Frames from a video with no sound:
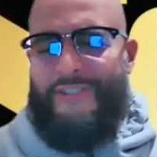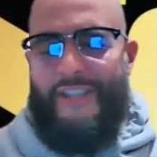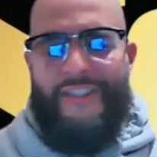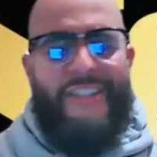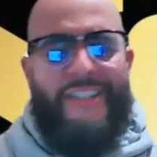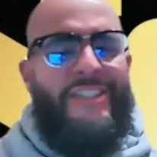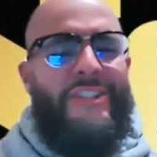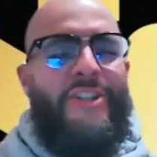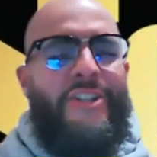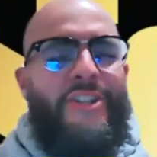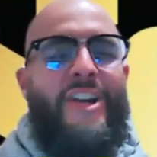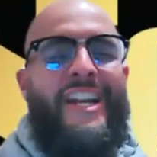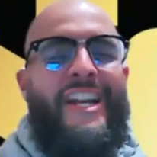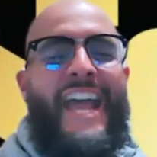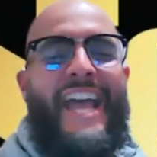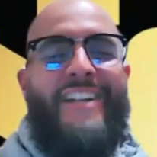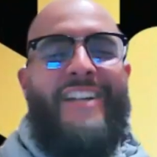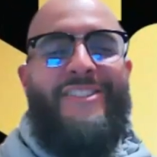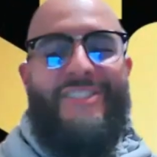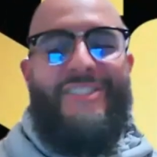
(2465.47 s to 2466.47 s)
I think they're great
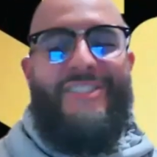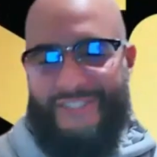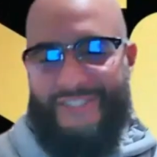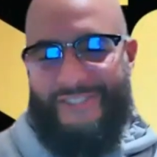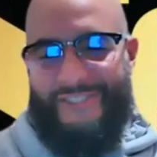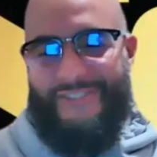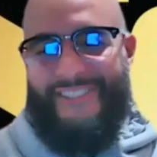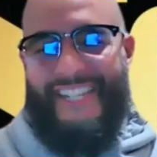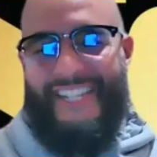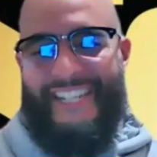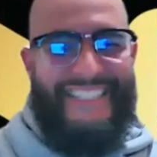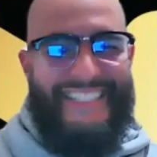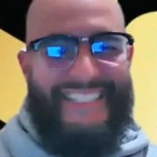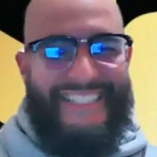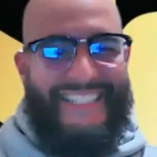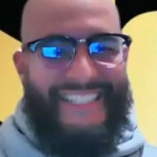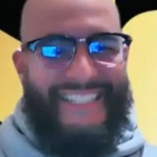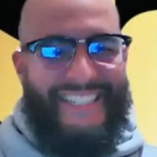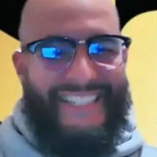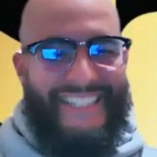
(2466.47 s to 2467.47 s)
actors,
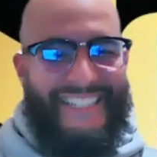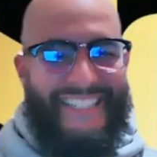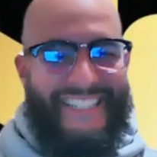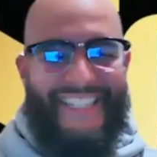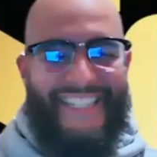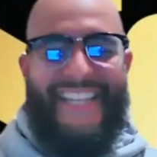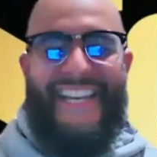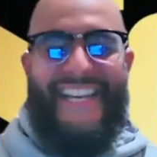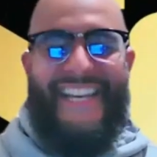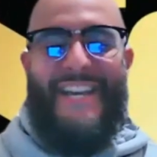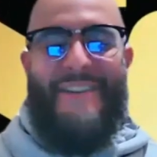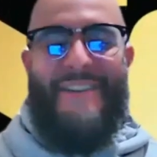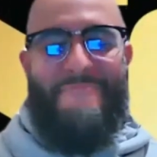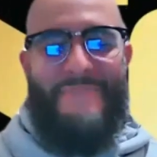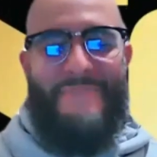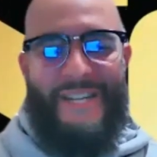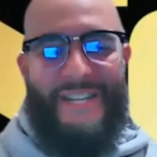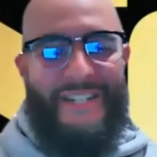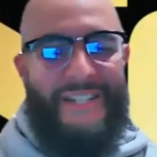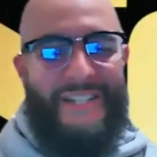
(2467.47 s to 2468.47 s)

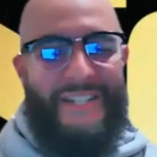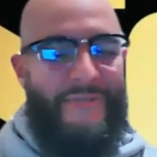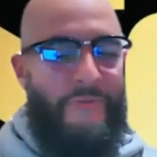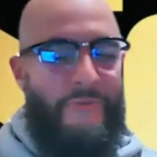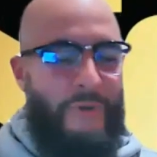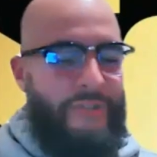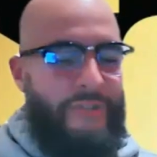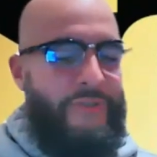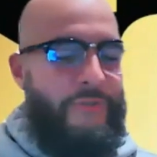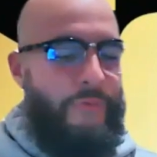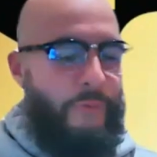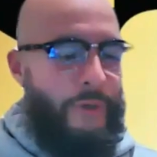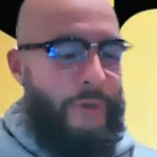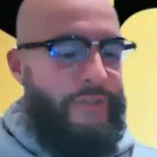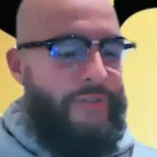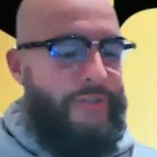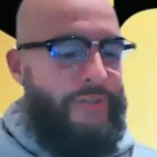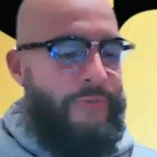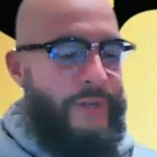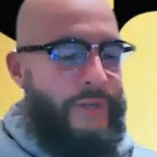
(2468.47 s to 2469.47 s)
but
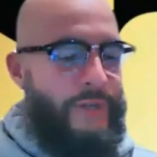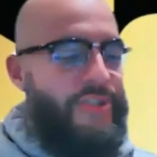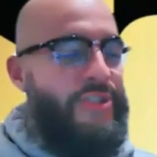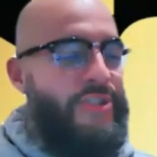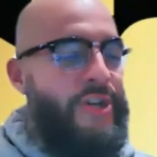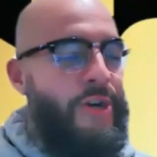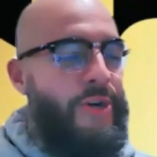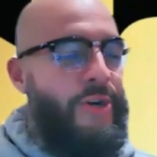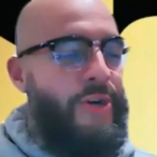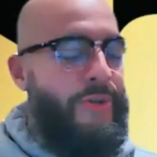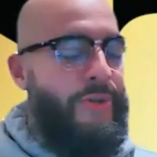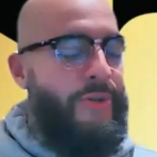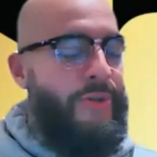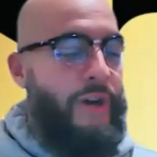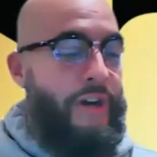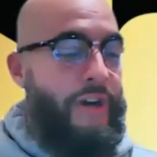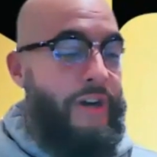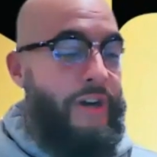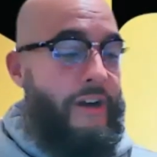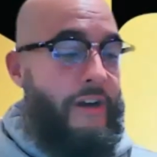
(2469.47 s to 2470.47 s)
once we show
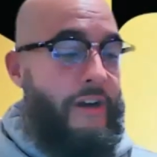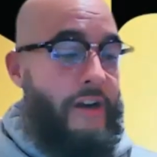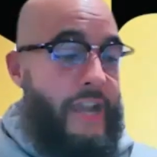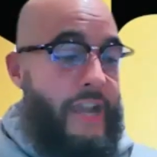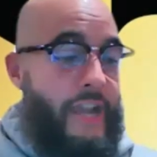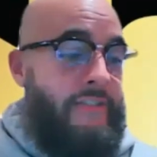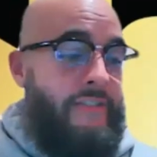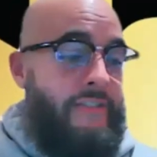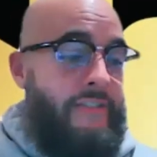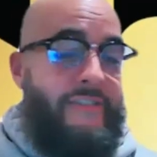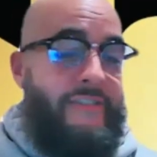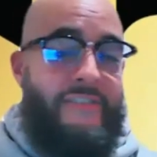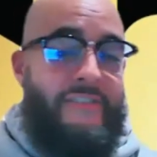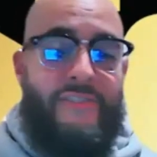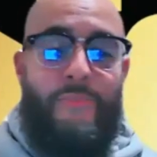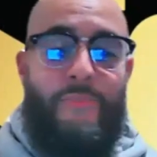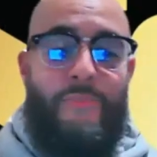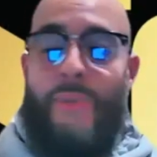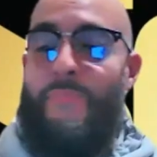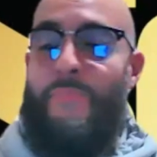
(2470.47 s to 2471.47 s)
our essence
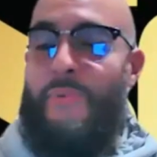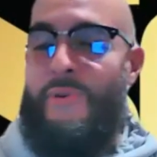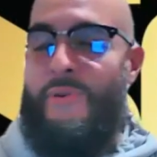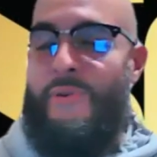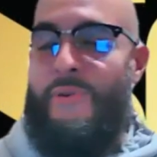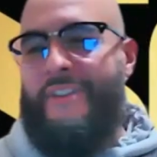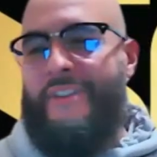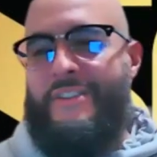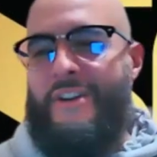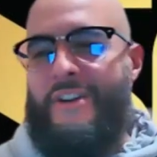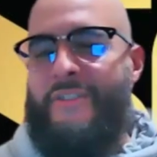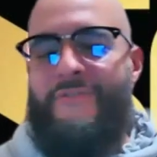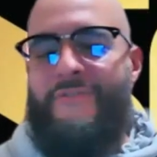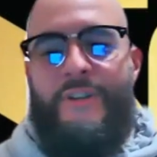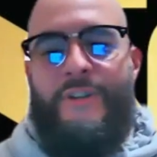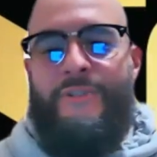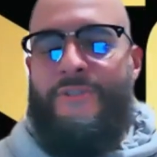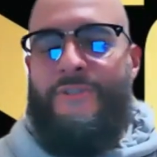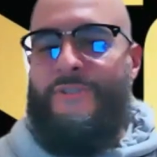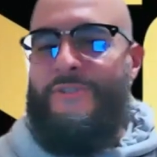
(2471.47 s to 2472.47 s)
as people, young
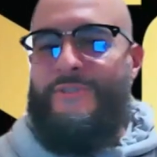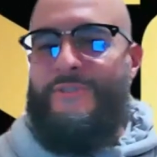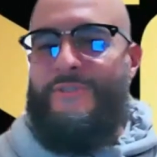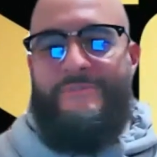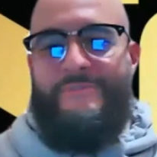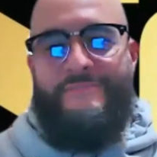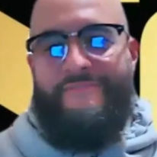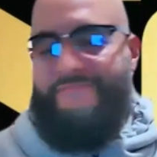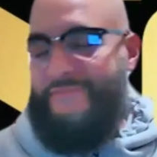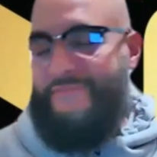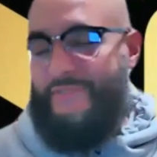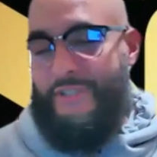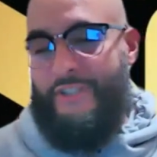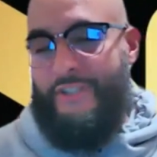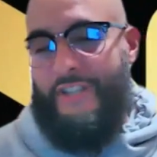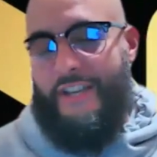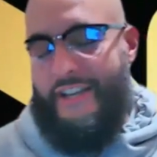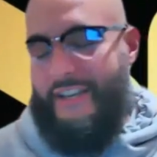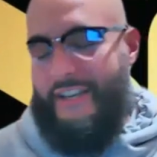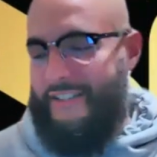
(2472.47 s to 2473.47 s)
folks, just
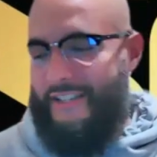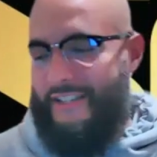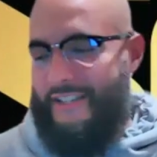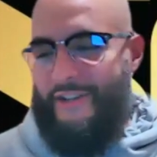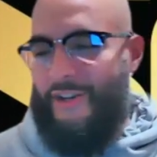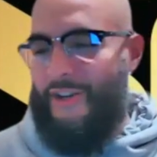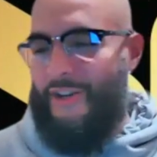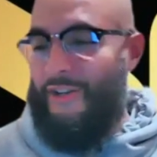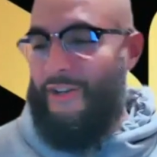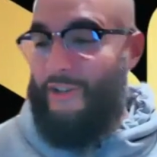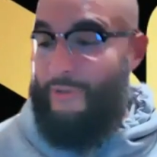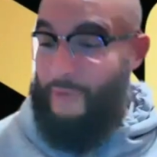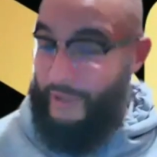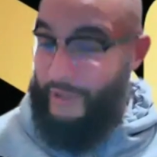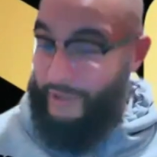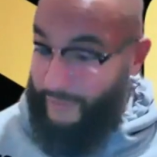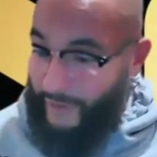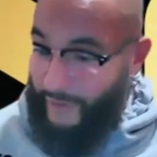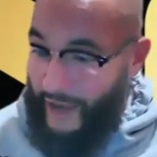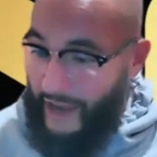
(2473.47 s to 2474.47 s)
like I said earlier,
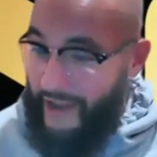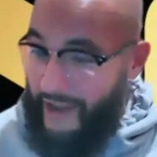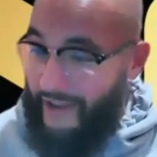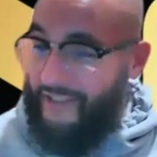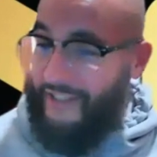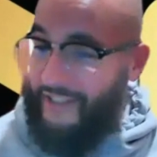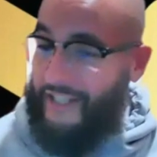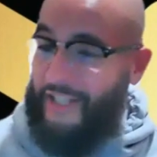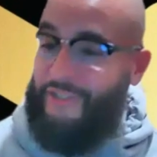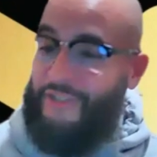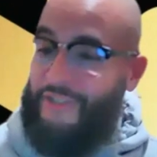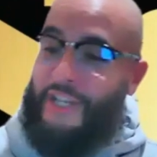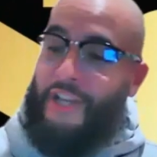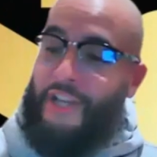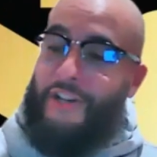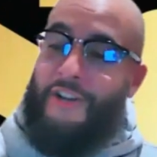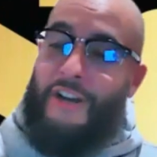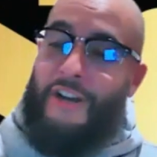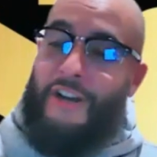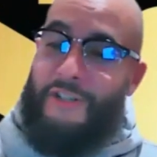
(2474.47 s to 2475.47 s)
if I, as an
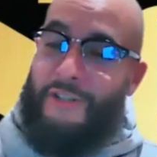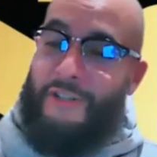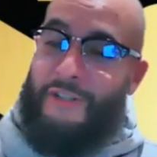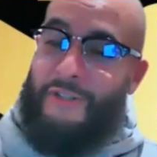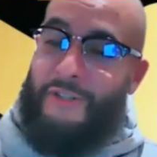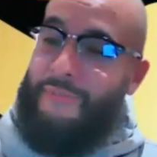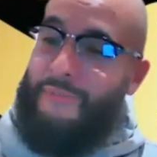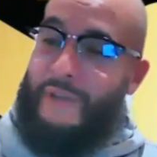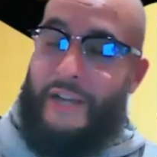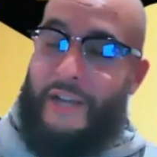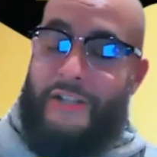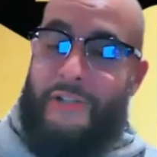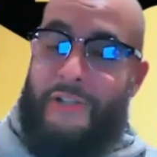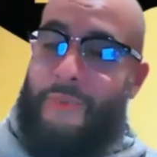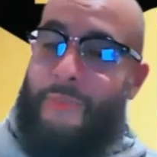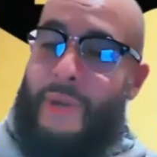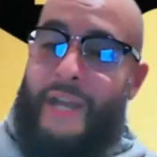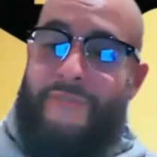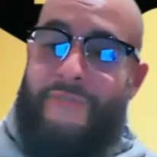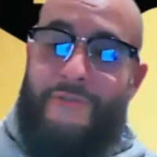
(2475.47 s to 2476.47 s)
educator, I go to
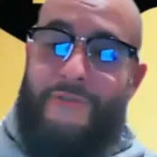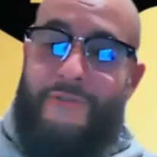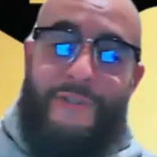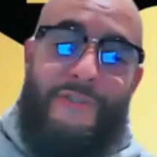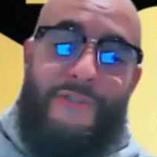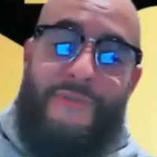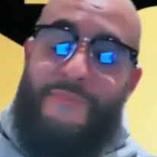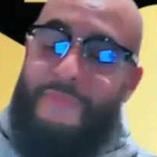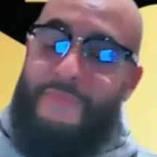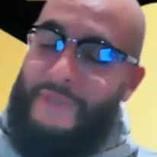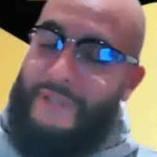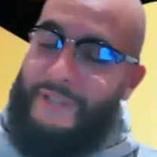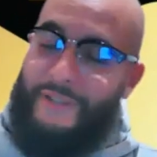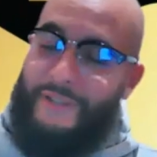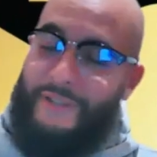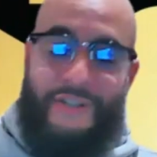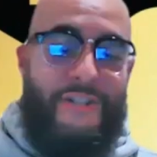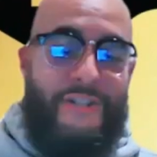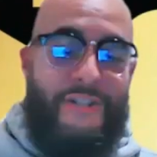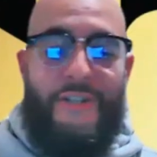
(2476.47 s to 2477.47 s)
bat for them,
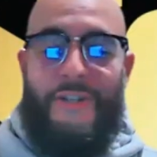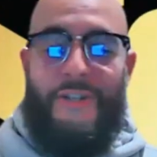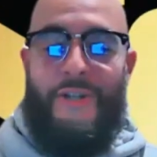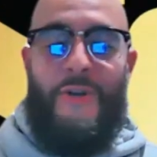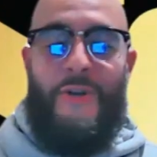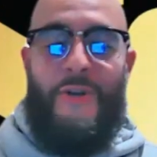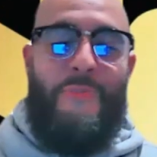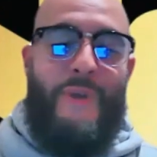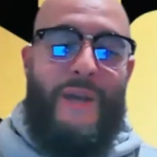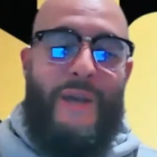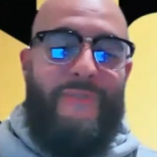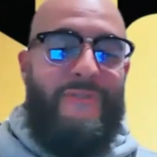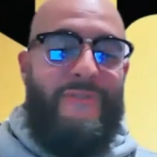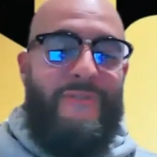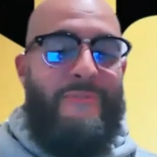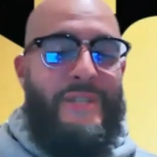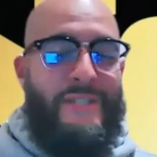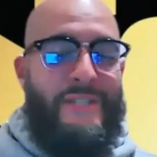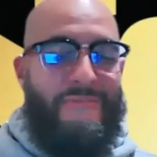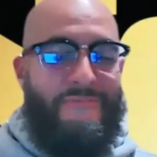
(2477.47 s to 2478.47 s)
they're going to go to bat for
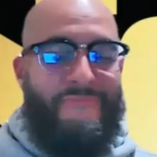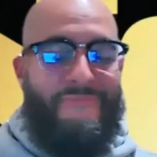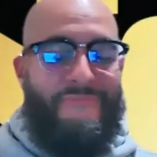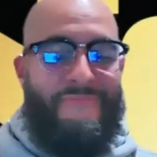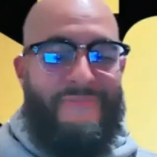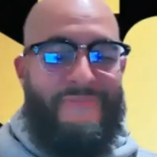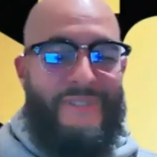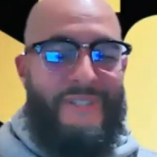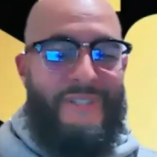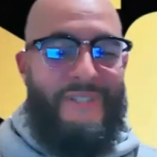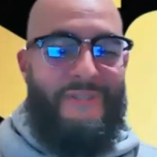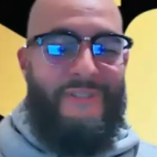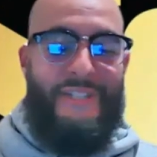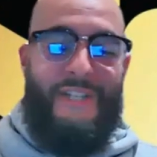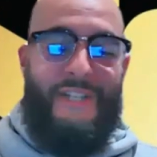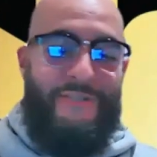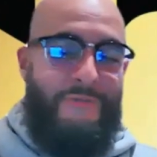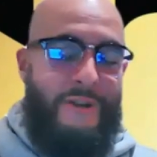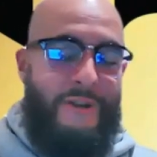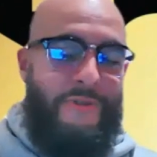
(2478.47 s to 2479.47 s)
me. And
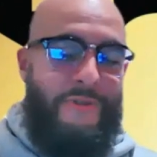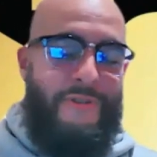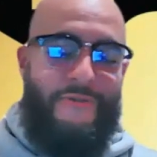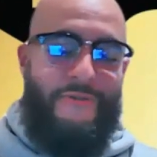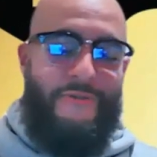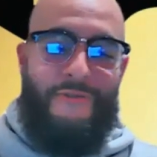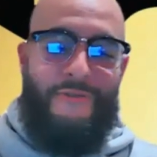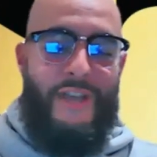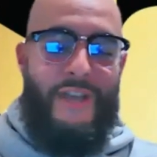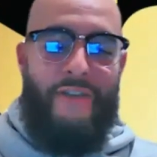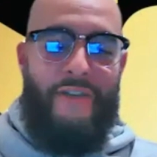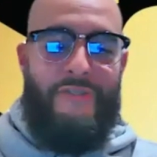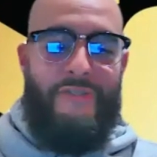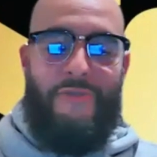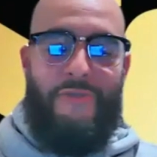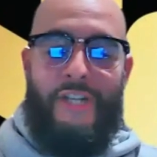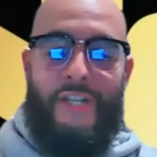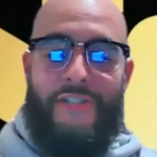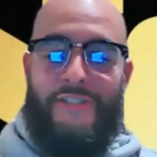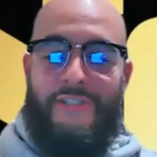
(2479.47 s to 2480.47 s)
that's why we have the
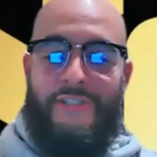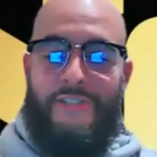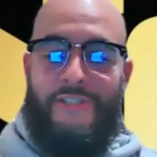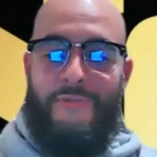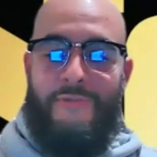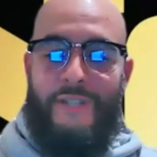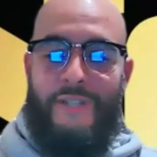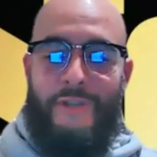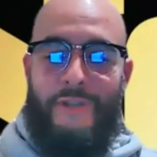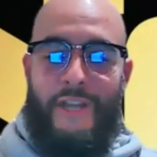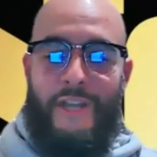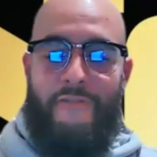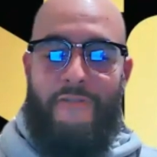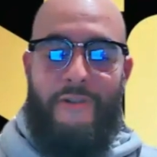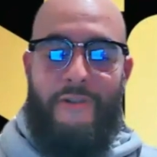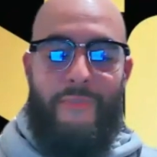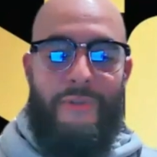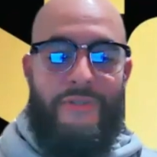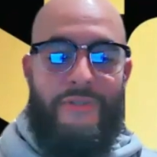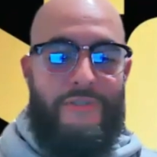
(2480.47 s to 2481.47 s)
relationships that we have
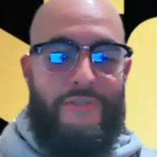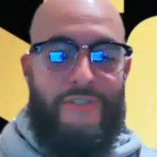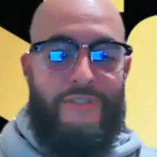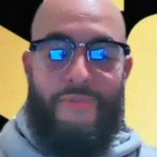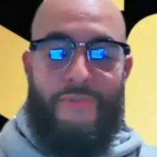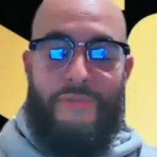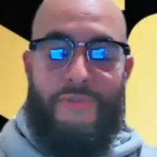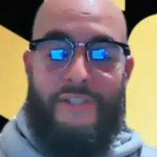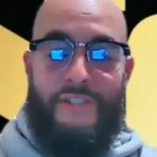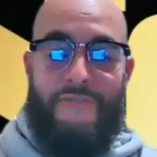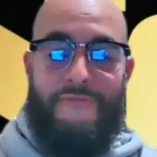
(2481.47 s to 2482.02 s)
up until this point.